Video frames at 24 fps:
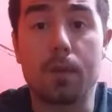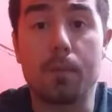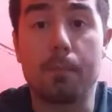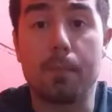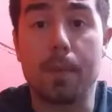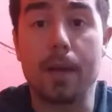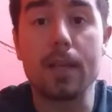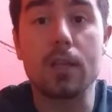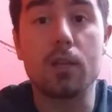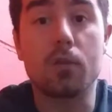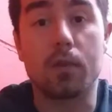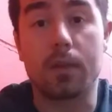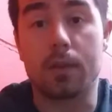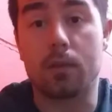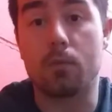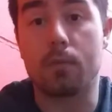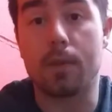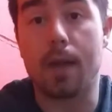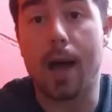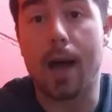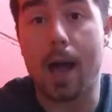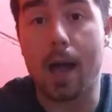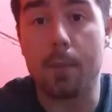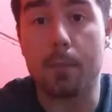basically doing
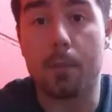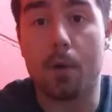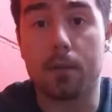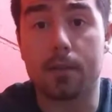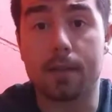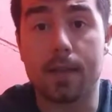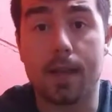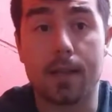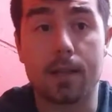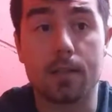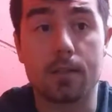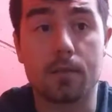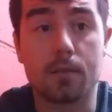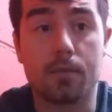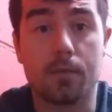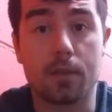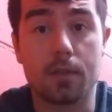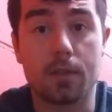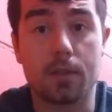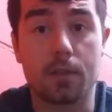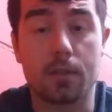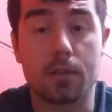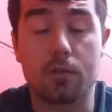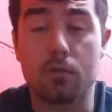the eyeball test,
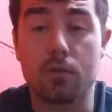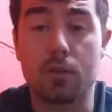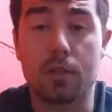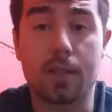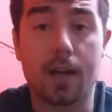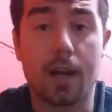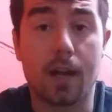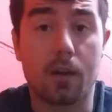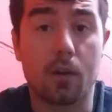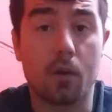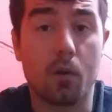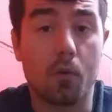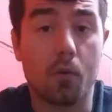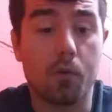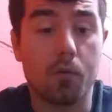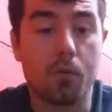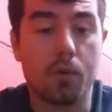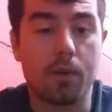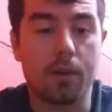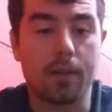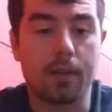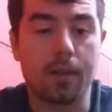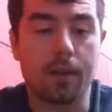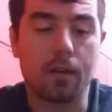versus you just kind of go
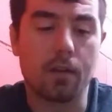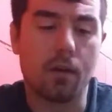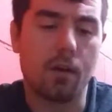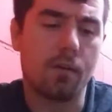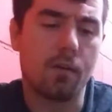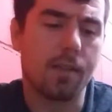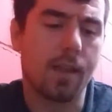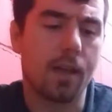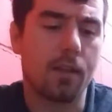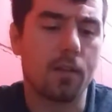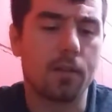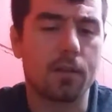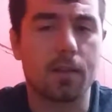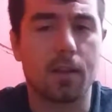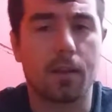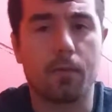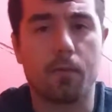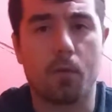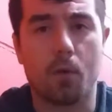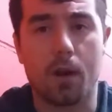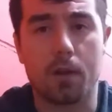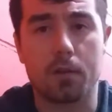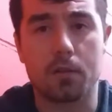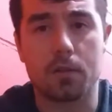through it and you're like, oh, that looks like
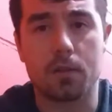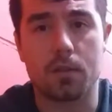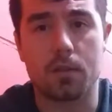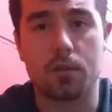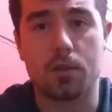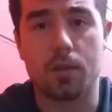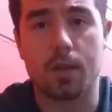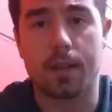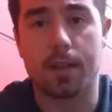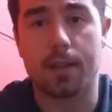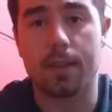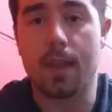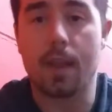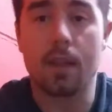4 ounces of chicken,